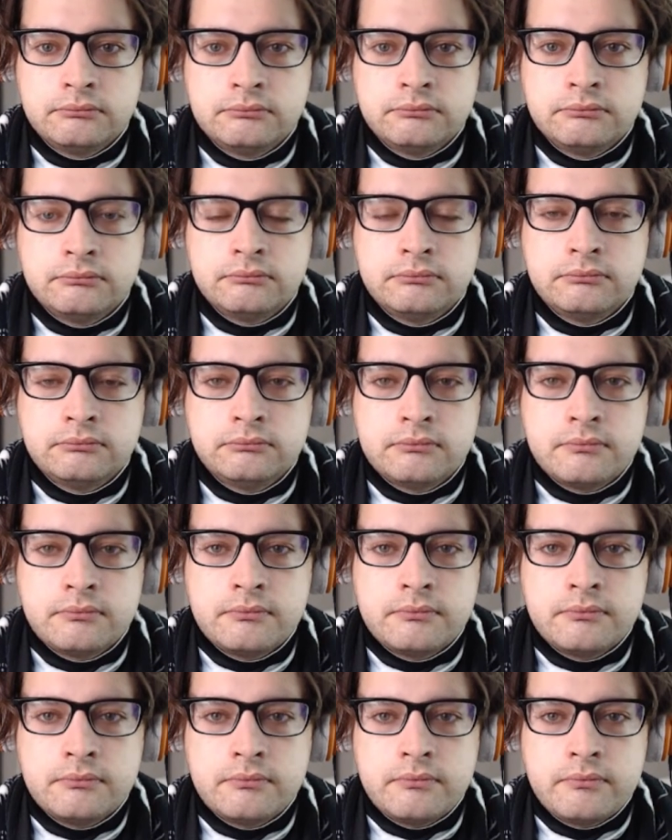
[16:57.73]

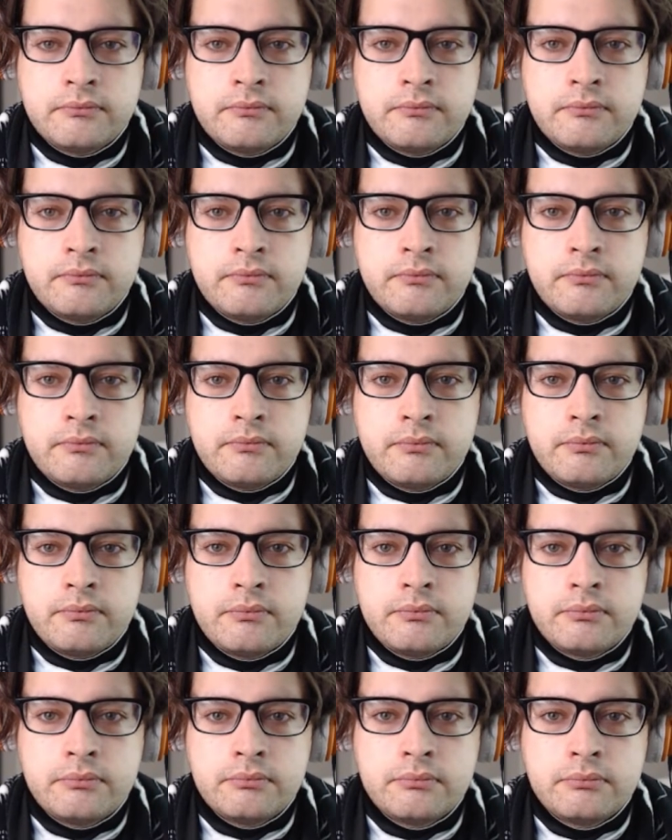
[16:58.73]

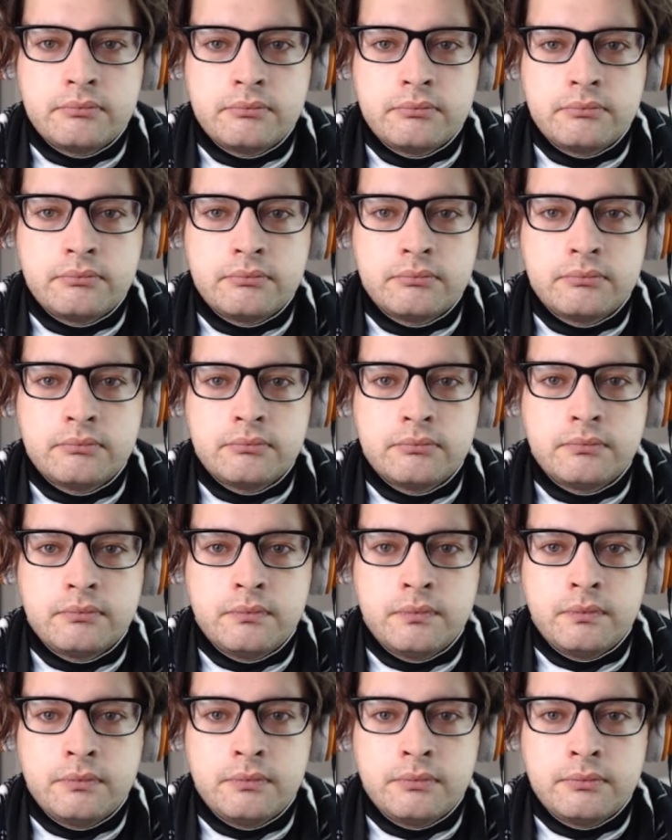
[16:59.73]

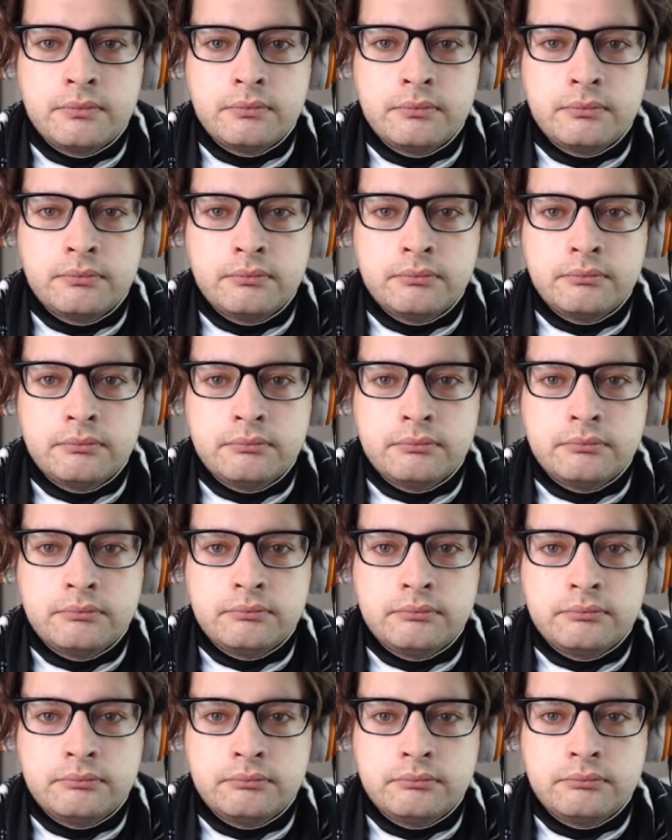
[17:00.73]

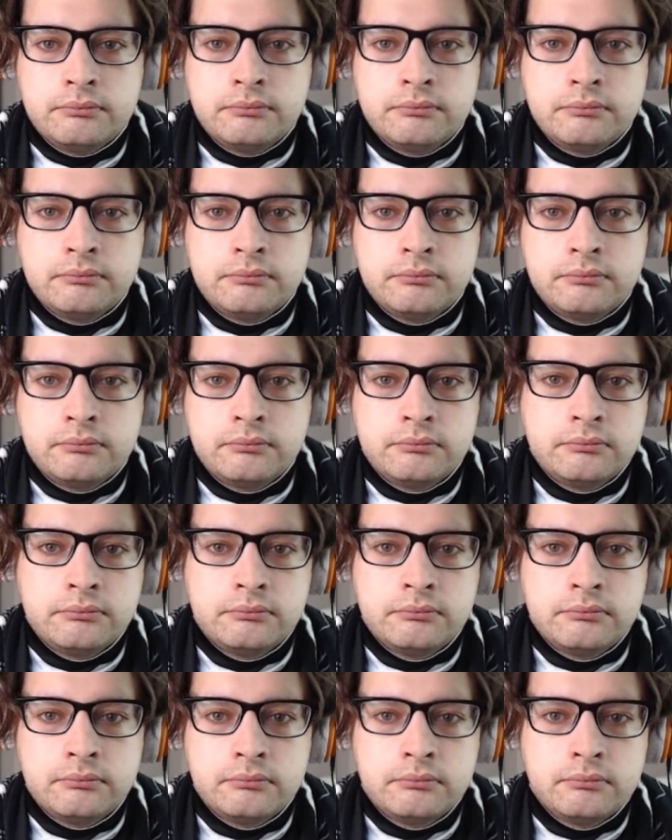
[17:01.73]

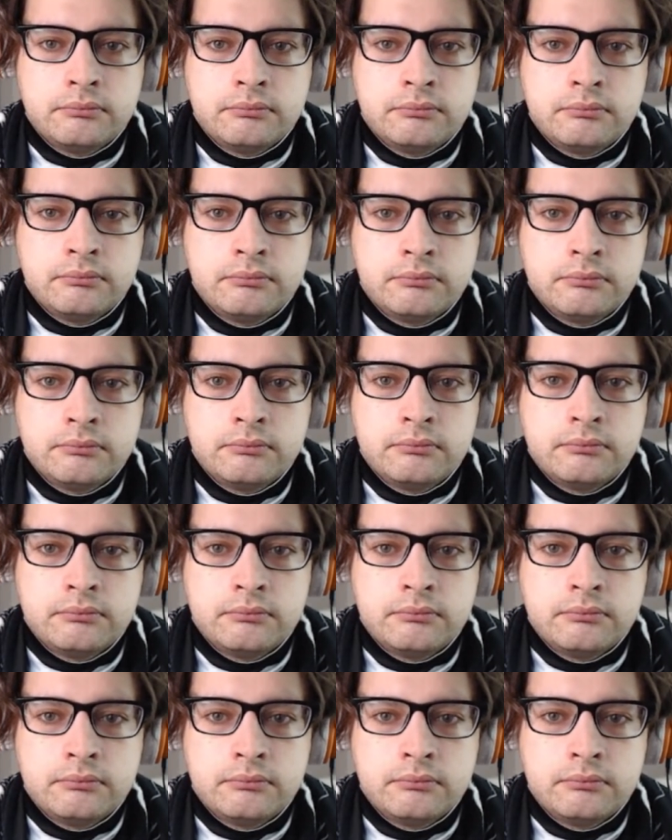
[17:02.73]
The person shown says nothing.